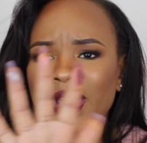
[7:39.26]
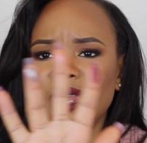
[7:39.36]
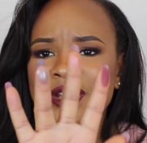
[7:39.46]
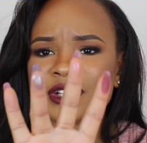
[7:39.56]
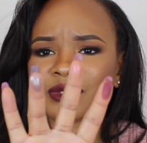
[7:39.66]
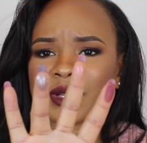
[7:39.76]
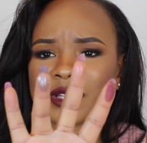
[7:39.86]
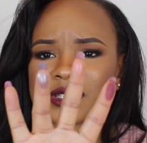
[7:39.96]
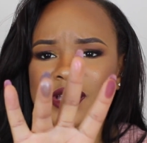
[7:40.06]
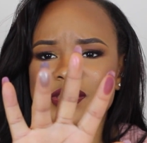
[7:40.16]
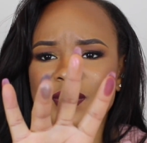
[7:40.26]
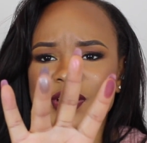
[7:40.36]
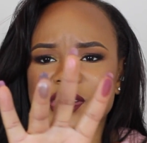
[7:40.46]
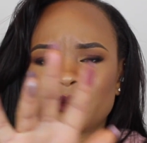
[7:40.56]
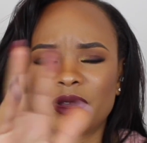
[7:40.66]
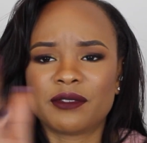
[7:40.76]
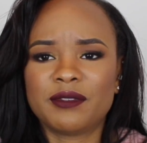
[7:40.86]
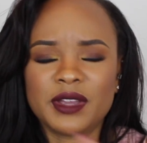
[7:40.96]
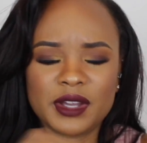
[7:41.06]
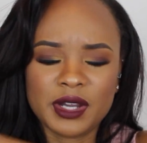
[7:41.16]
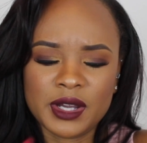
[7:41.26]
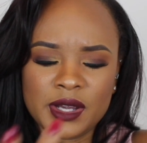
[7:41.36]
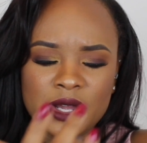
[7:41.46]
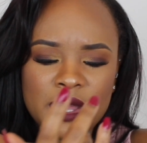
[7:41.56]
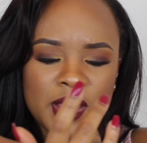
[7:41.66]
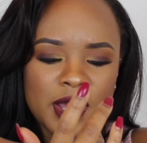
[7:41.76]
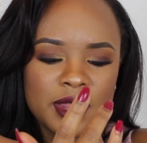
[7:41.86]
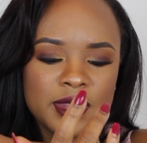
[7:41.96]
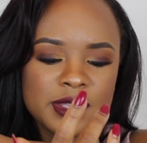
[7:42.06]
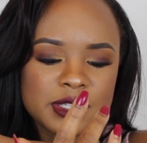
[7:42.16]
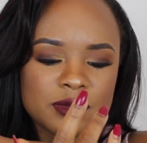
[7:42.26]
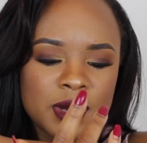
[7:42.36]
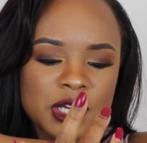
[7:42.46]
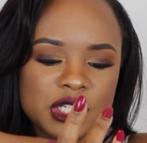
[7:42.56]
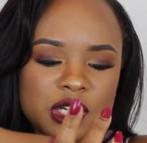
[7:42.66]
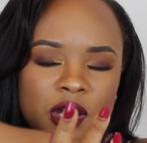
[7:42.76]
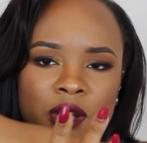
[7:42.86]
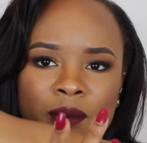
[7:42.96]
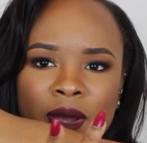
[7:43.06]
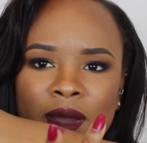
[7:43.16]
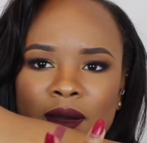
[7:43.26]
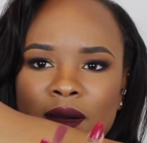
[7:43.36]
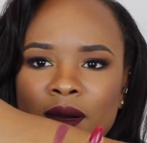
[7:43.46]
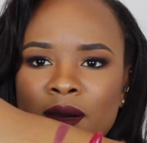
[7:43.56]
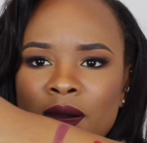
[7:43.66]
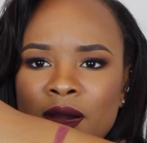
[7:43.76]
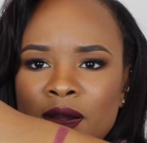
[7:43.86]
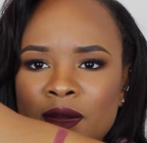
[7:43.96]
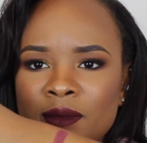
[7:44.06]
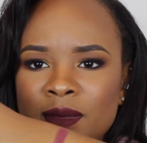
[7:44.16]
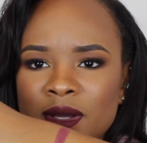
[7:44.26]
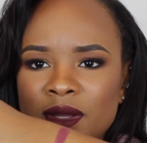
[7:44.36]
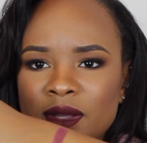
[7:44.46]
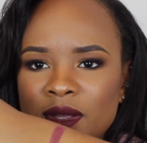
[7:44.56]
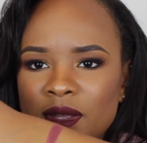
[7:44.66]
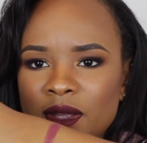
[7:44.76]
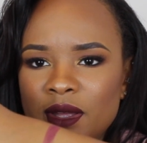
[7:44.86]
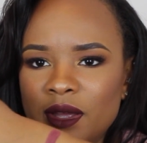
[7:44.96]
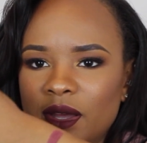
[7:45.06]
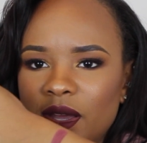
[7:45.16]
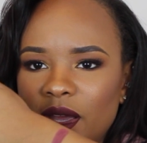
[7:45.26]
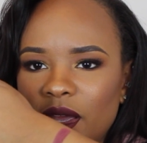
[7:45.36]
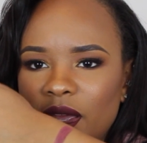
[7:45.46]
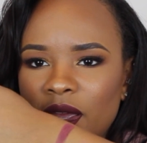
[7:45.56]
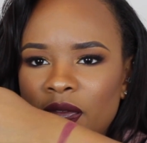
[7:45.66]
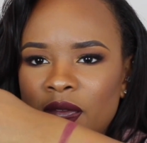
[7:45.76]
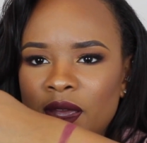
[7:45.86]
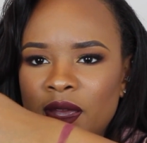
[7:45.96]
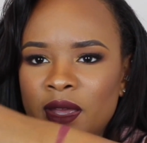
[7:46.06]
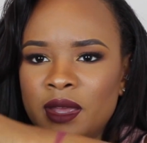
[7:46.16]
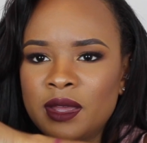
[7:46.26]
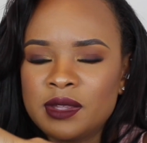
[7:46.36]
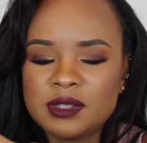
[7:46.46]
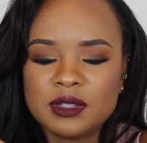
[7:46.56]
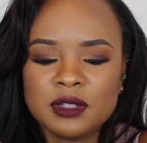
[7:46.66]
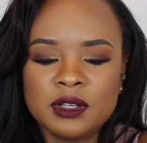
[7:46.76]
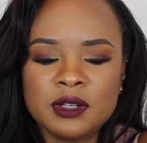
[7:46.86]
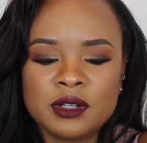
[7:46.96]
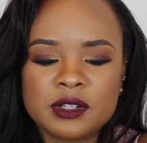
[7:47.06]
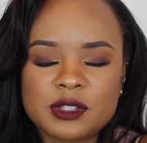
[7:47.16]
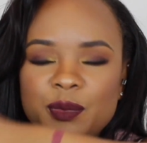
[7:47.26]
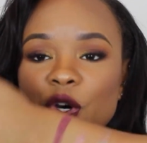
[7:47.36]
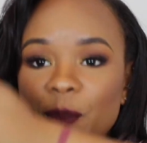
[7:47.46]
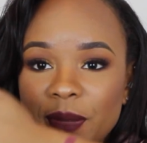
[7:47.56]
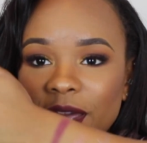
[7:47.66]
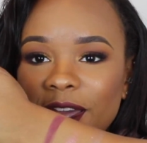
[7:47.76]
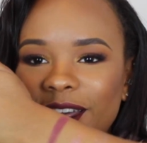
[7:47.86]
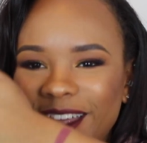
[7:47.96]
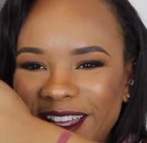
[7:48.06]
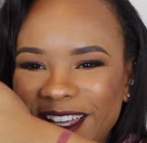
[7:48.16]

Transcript: And here's what it looks like swatched on my finger and then swatched on my arm. It looks poopy.